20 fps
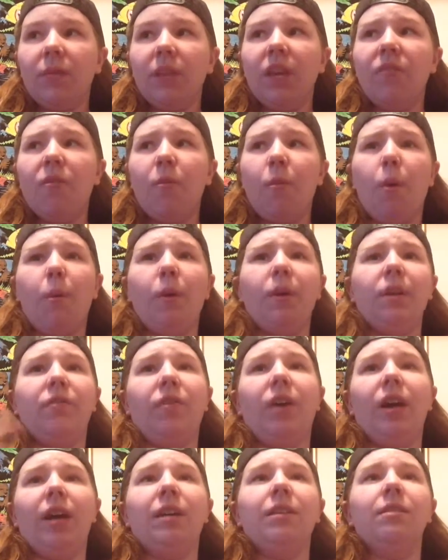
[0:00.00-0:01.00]
if I'm on my
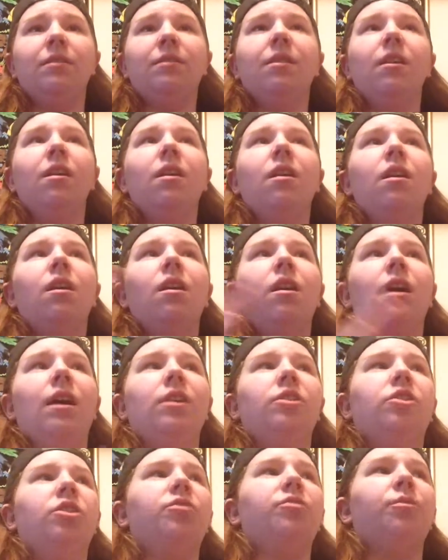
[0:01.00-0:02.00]
device and
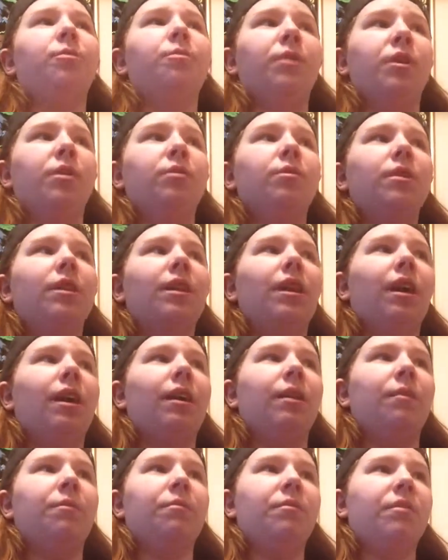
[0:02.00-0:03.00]
it's just for music,
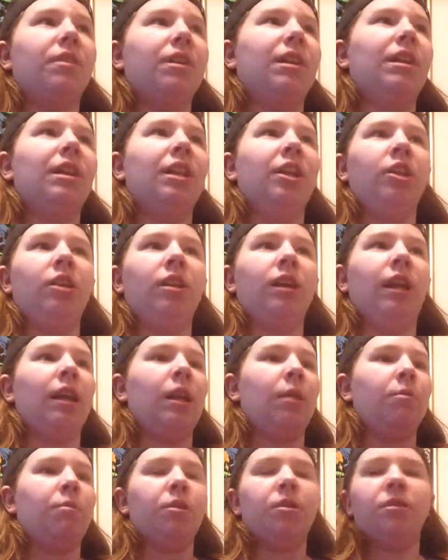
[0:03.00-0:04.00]
I clearly
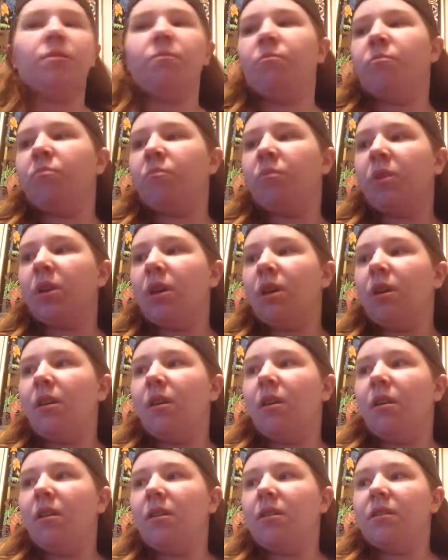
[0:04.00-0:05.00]
end up
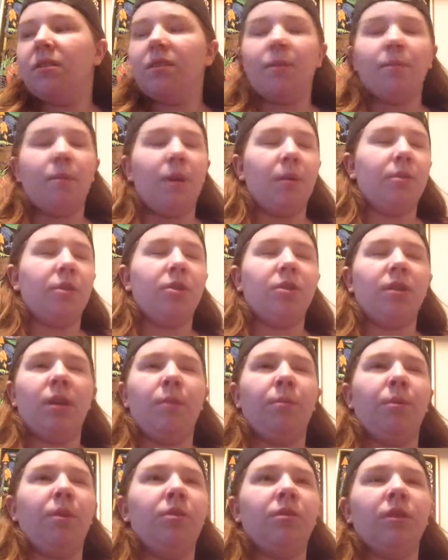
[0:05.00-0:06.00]
sometimes I just end
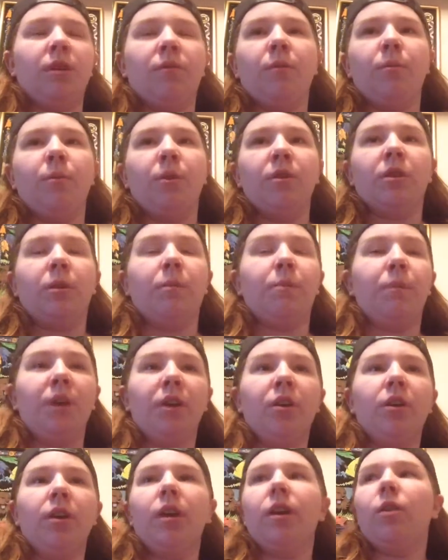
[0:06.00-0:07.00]
up using it for music,
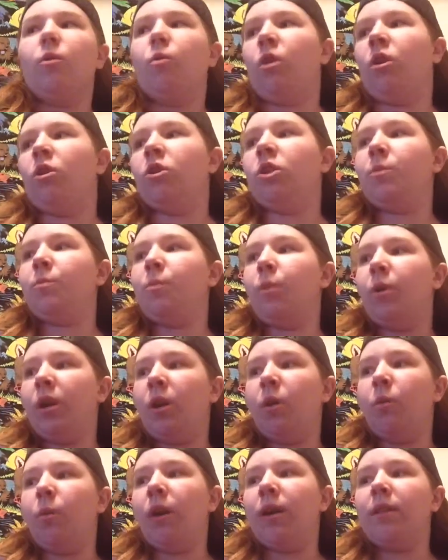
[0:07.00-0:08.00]
period, or I'll just put it
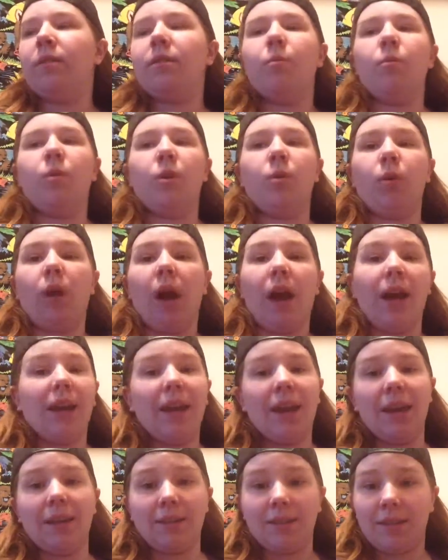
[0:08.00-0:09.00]
away somewhere where I
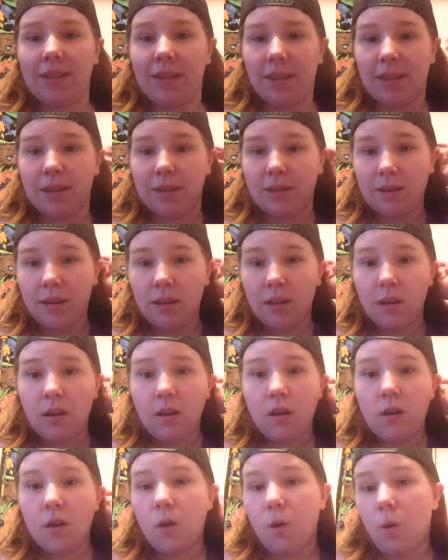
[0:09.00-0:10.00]
can't see it.
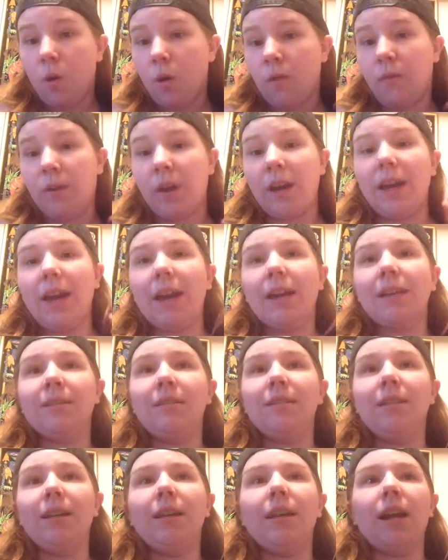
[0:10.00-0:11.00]
Or if I can
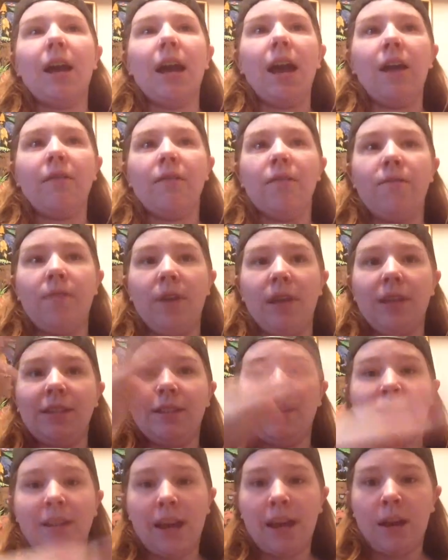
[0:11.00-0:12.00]
see it, I have it
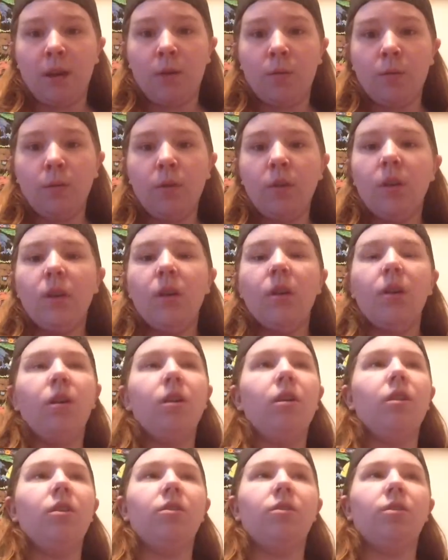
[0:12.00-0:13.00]
face down
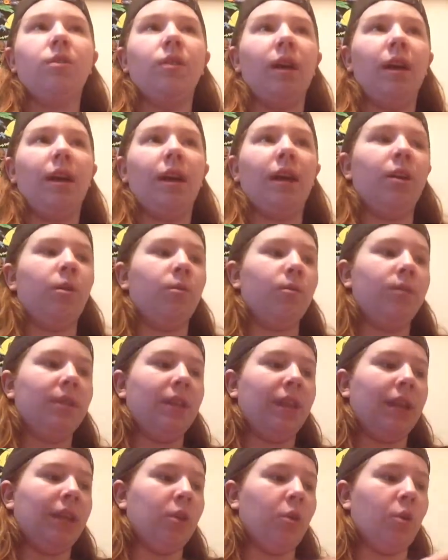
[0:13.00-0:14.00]
so that I don't see
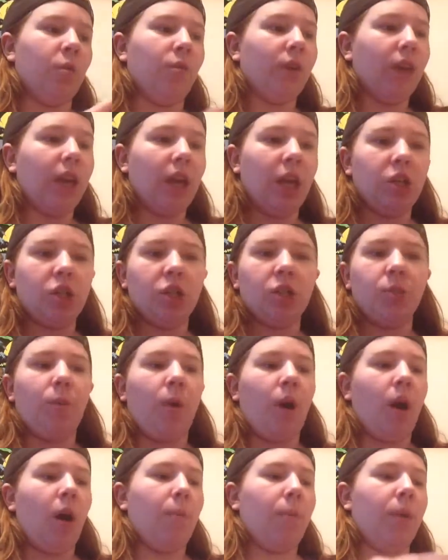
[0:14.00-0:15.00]
notifications
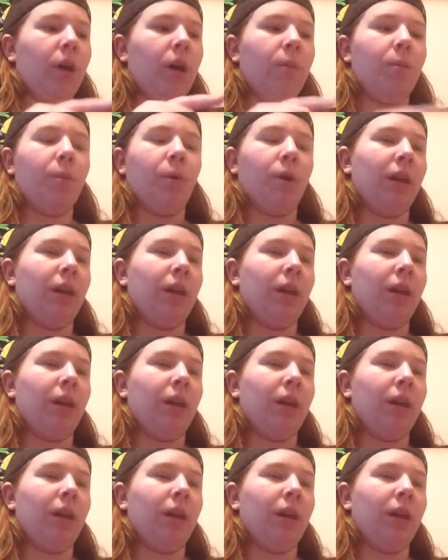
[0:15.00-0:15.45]
pop up or